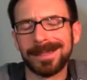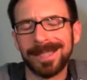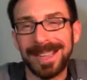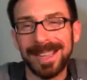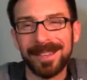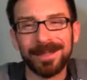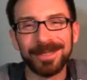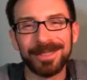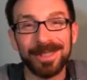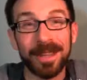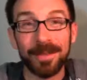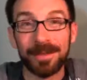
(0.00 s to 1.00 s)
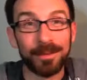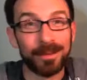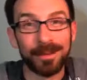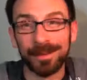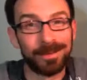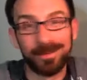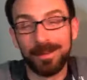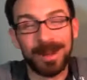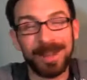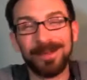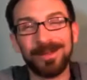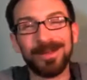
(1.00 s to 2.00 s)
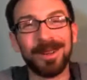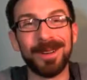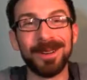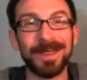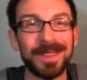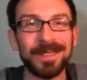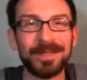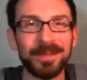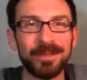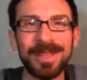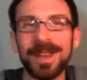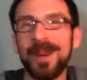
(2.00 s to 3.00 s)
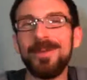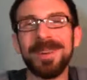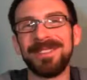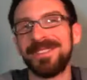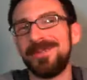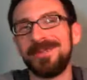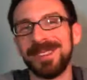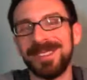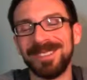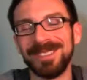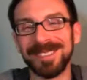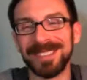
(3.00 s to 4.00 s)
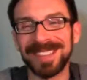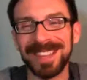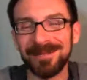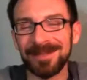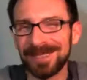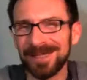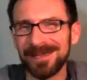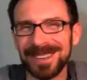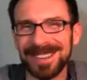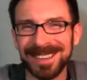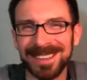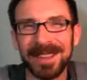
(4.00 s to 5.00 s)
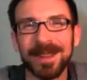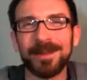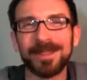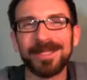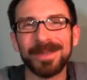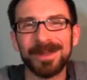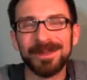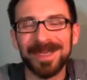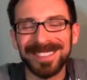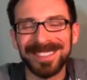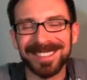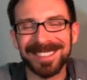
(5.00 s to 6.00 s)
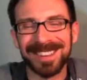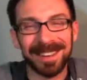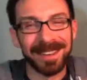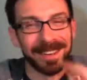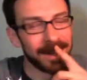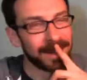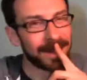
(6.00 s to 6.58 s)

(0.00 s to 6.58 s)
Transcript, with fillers: candles for way too long, so we all went somewhere else, because, hey, what's going on? What's up with Wes in there?